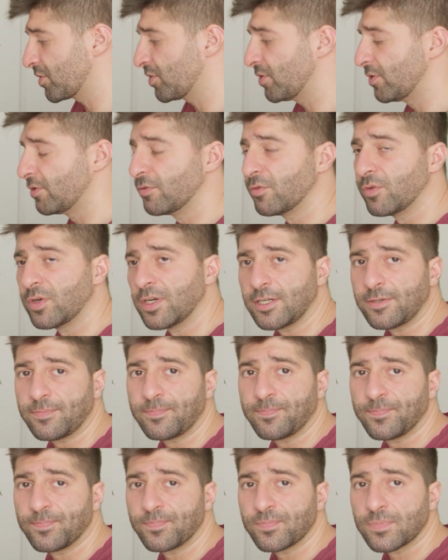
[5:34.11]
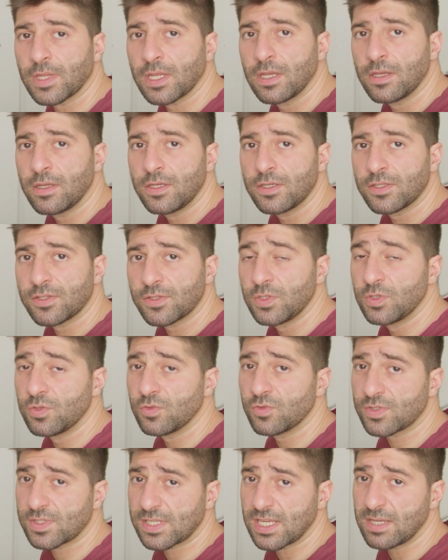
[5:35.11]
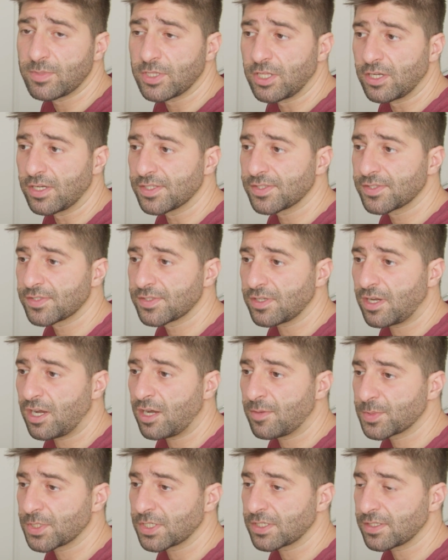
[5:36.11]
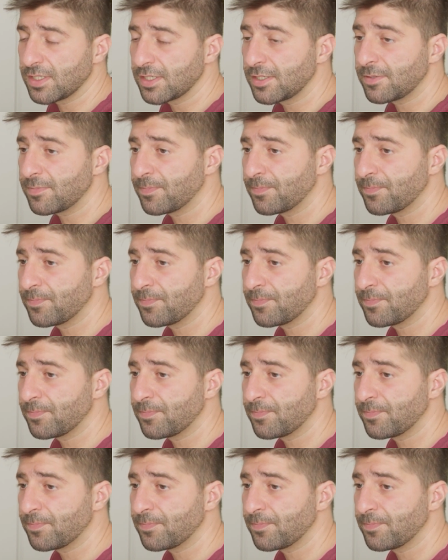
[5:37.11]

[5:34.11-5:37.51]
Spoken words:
to stabilize optically.